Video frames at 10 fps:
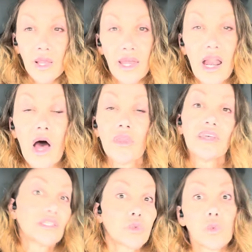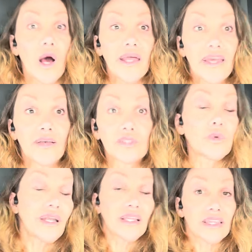and all these what-ifs.
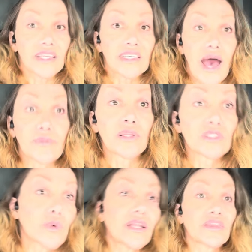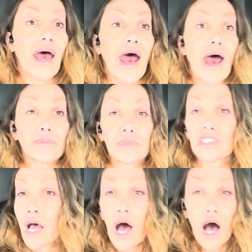What if this happens? What if that
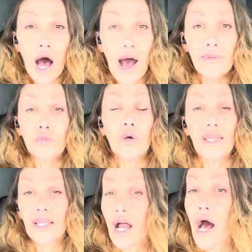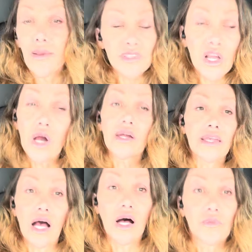happens? I'm quitting. I'm sorry,
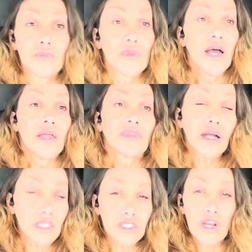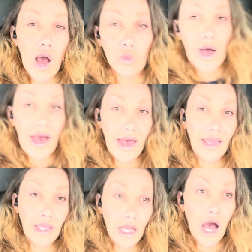y'all. There is no
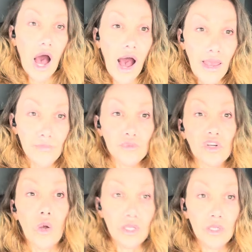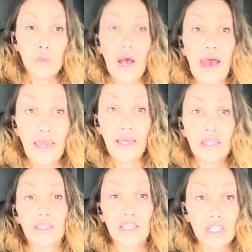way I am throwing away
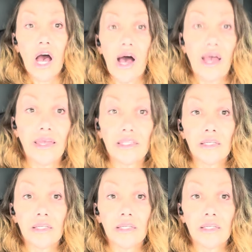this kind